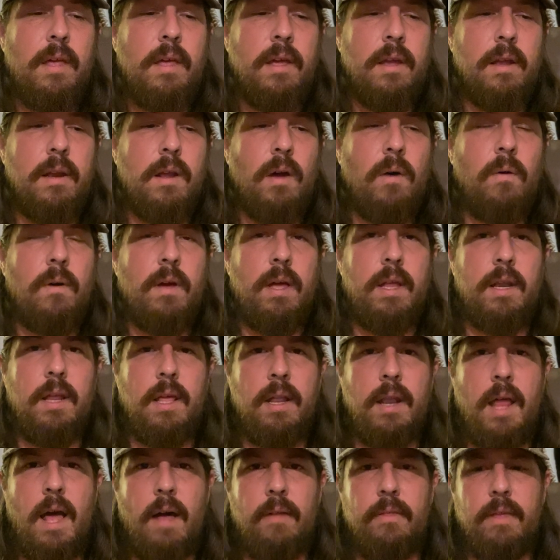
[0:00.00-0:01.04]
You know, and,
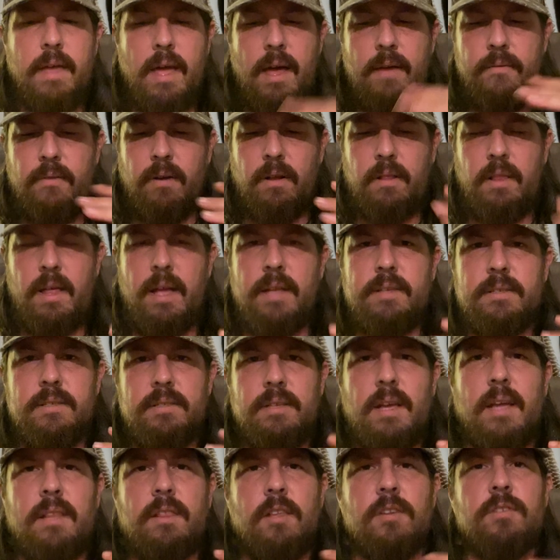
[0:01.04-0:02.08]
and how the Everglades
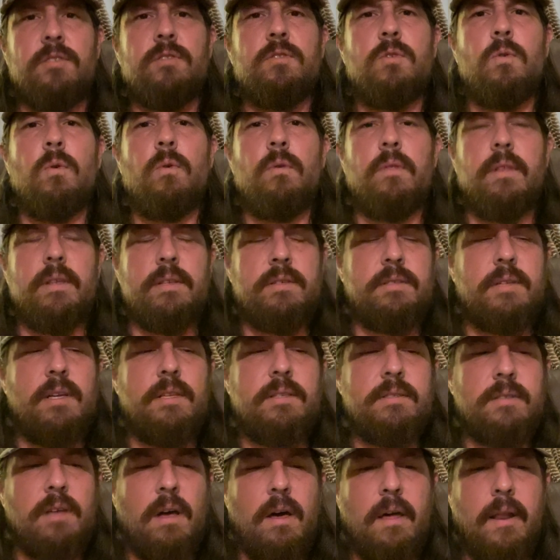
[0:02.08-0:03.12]
is like the stool that
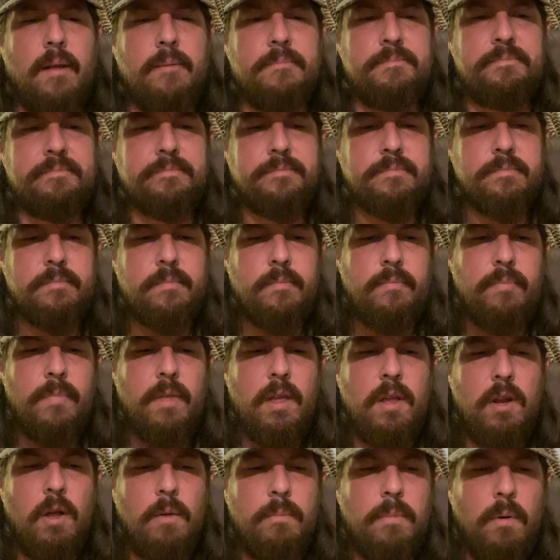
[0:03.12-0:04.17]
sits on
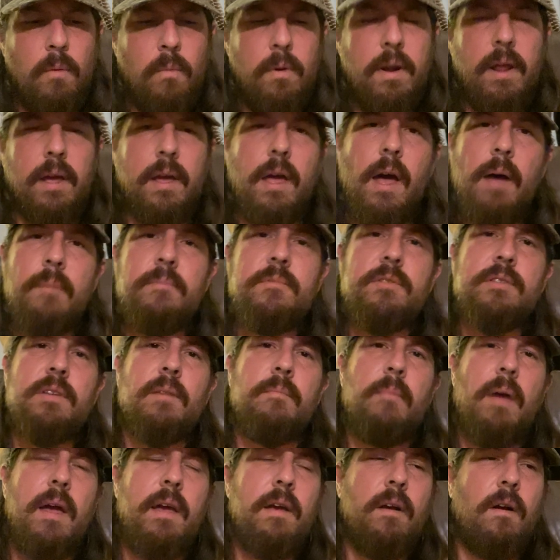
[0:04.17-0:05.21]
it. You know, but when it comes to
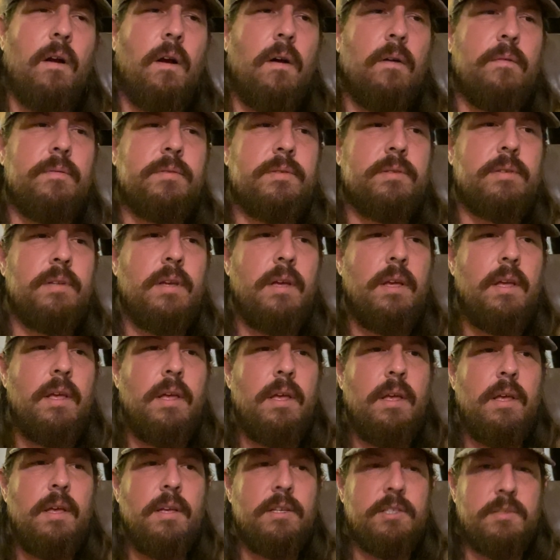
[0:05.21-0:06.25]
mangroves,
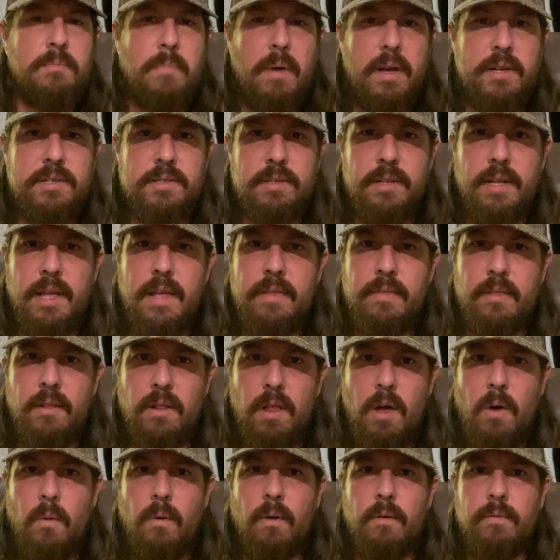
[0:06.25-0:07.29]
especially in
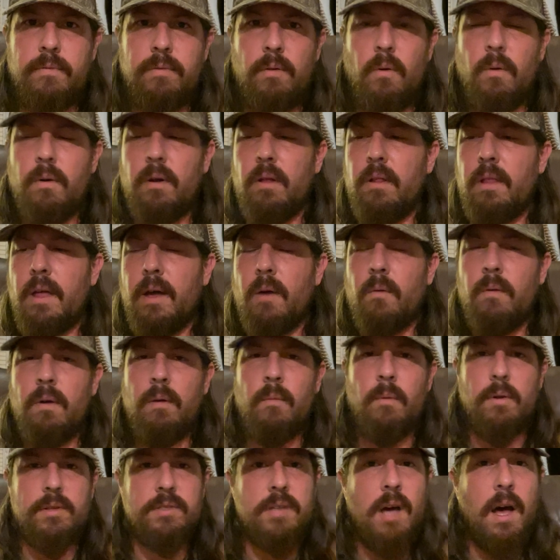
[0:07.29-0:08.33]
lower Florida, like
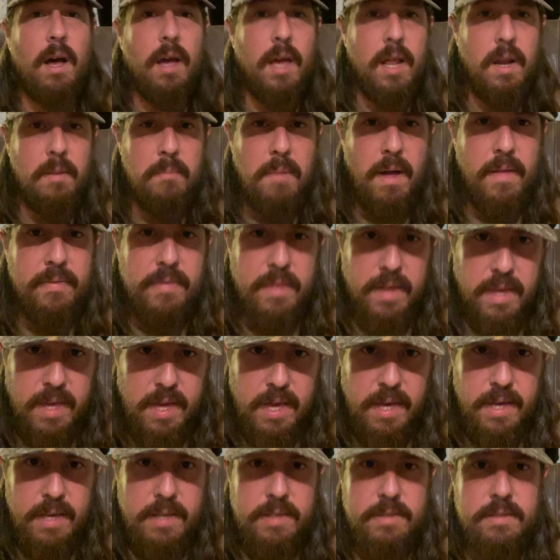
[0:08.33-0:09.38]
when we're talking about the
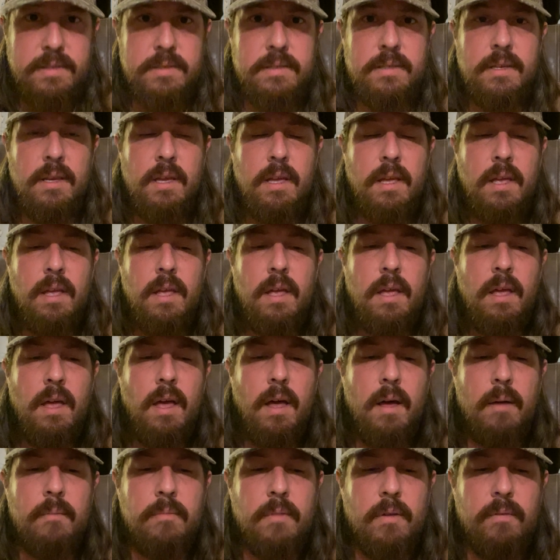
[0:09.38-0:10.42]
Keys,
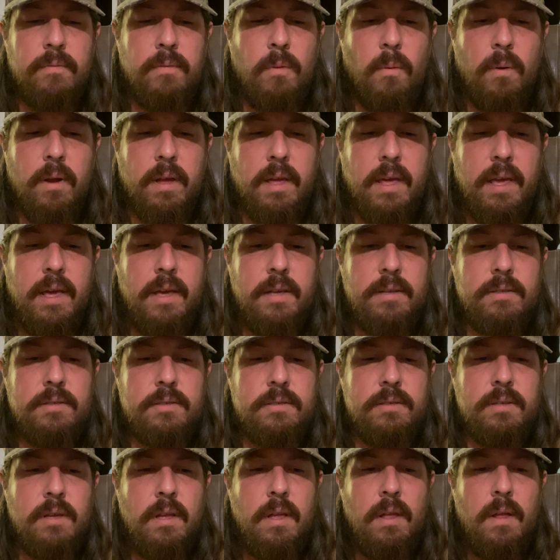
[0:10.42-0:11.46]
um, the Florida
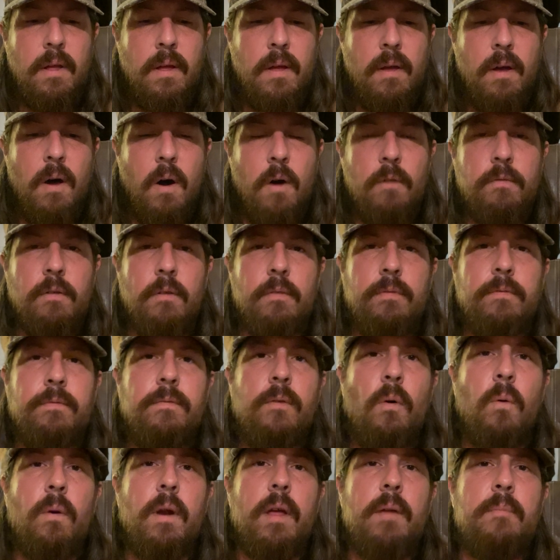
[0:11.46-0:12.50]
Keys, over
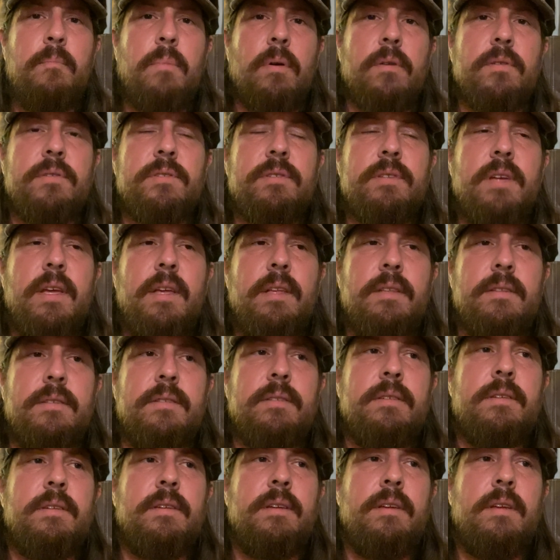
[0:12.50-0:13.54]
40%